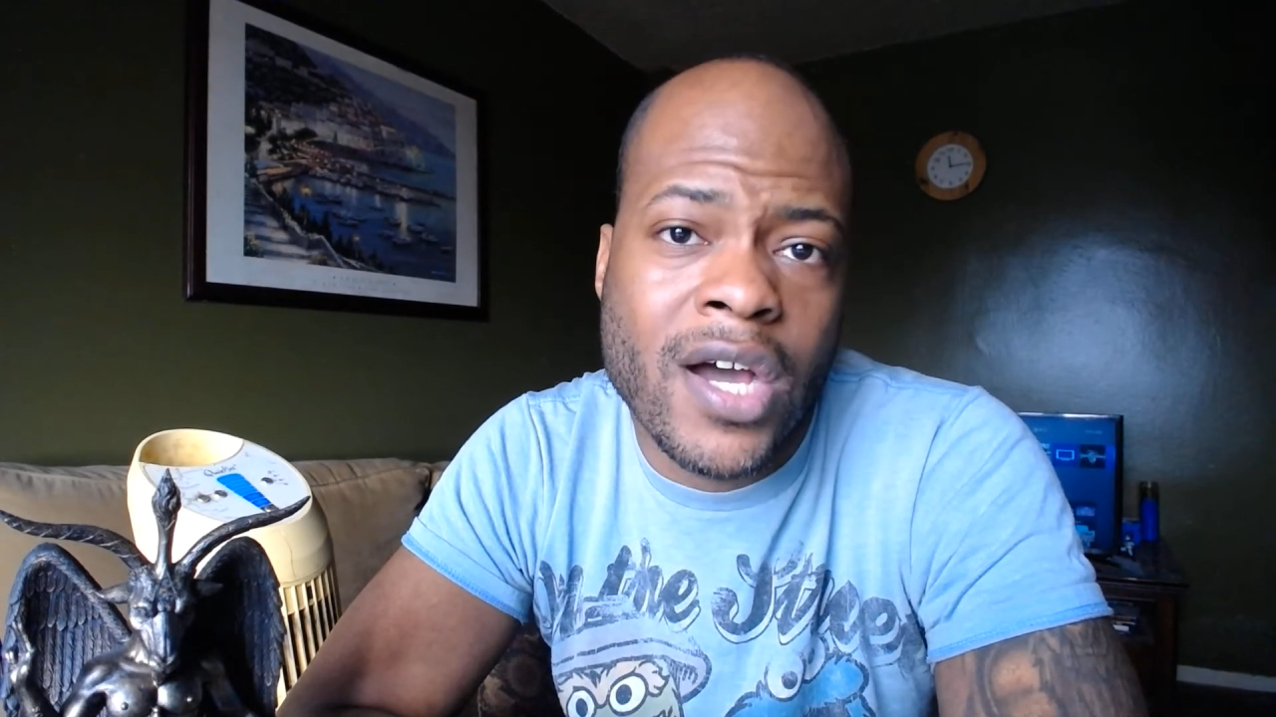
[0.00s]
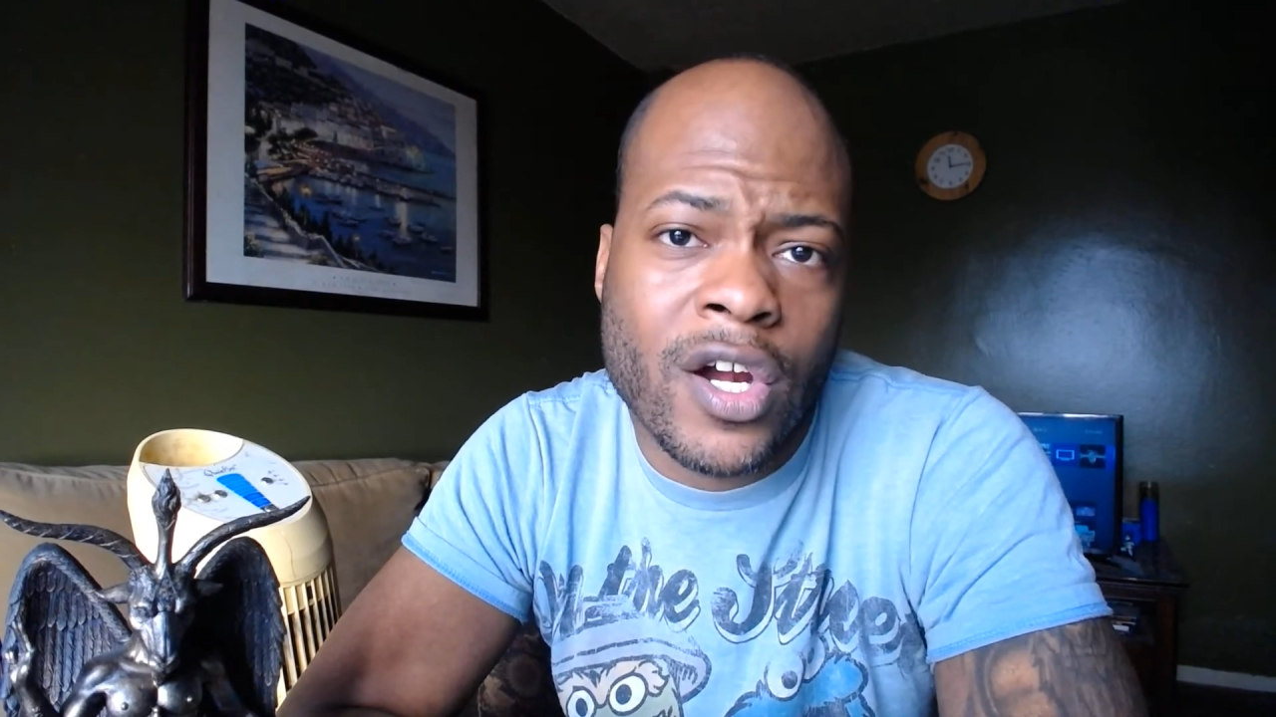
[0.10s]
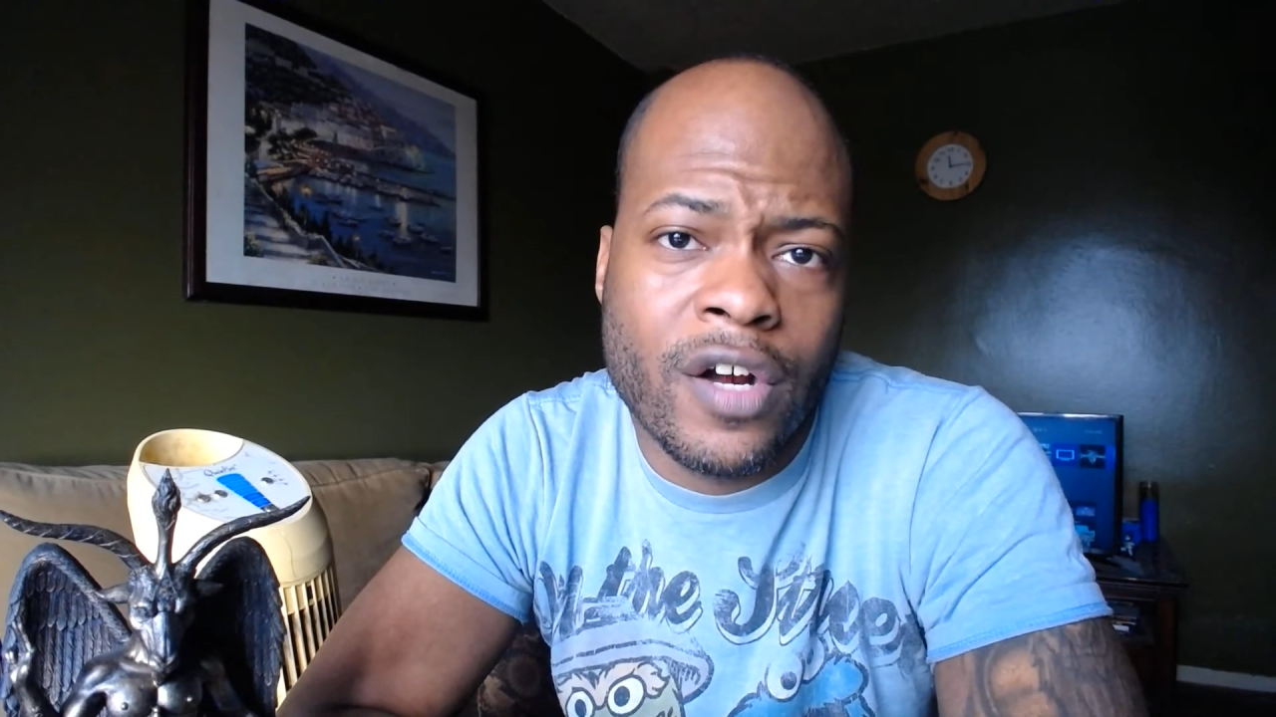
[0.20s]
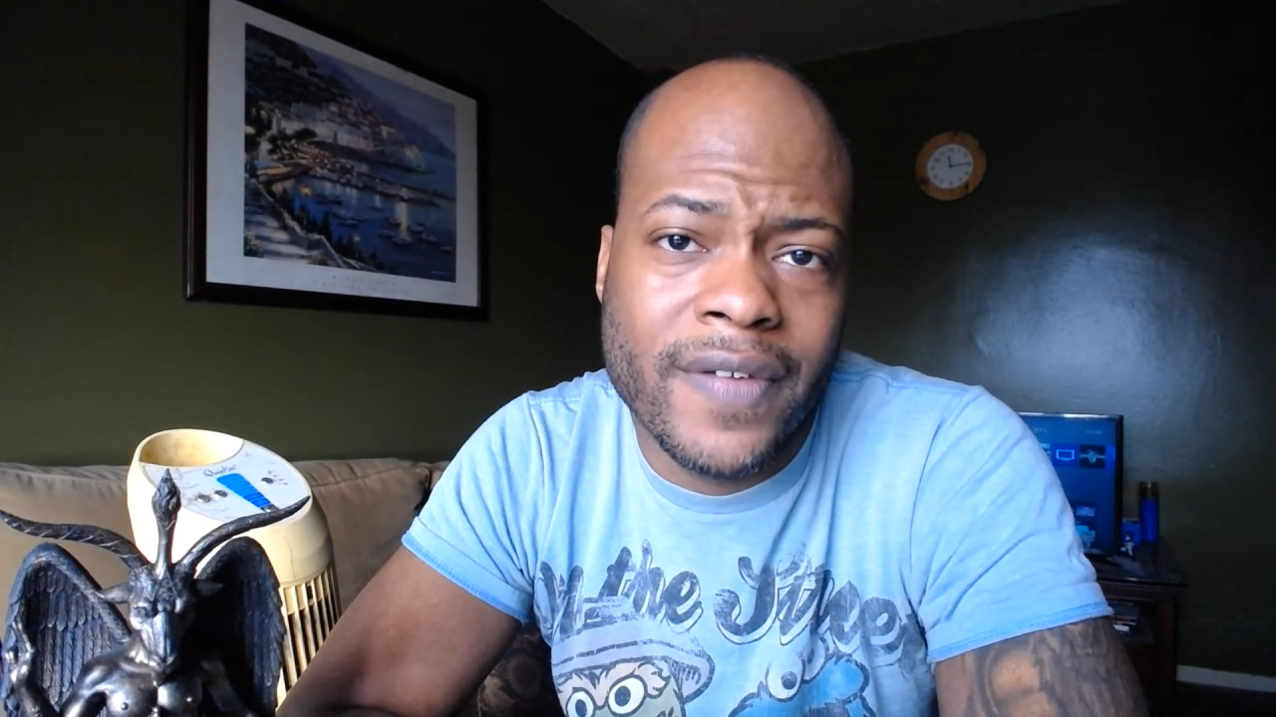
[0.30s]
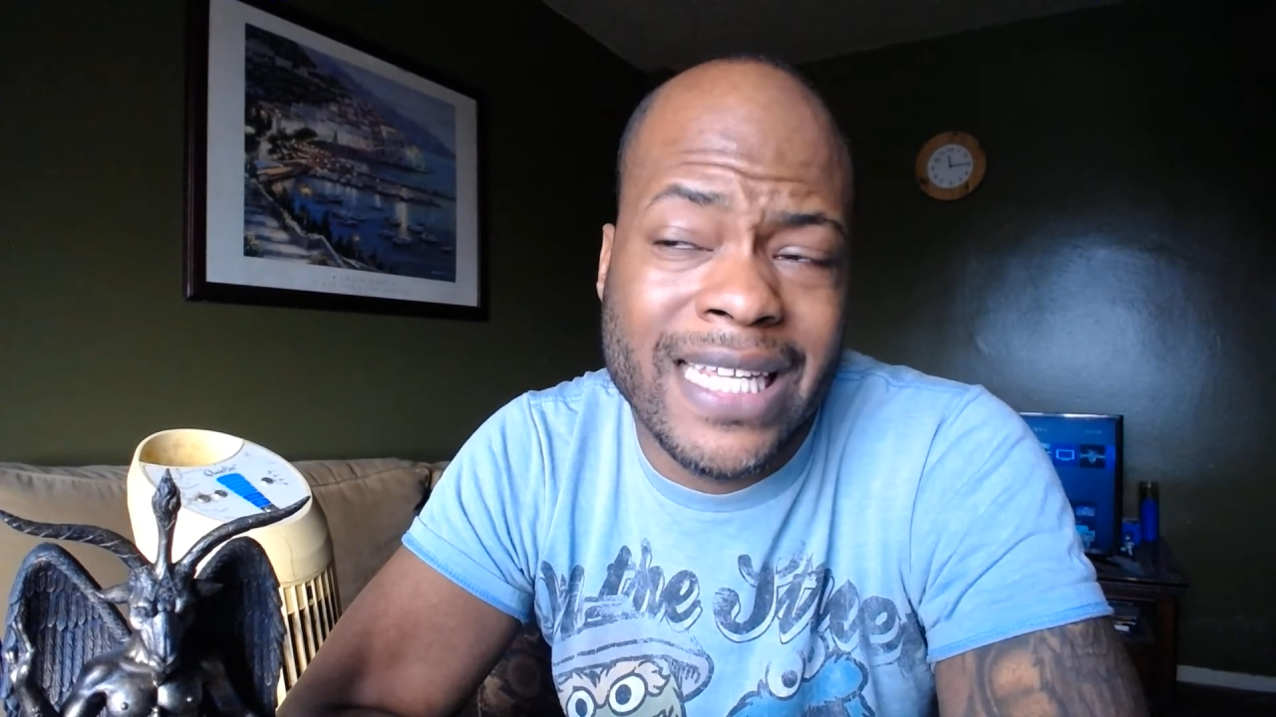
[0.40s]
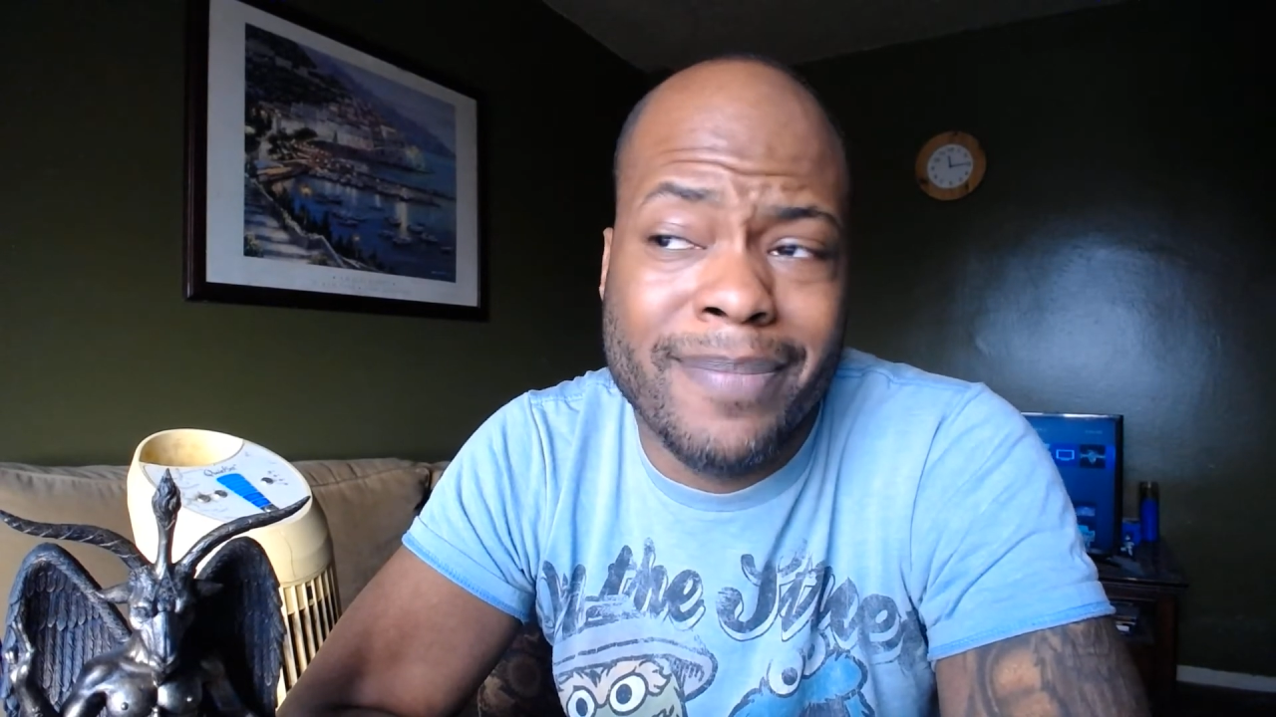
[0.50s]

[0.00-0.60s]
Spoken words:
currently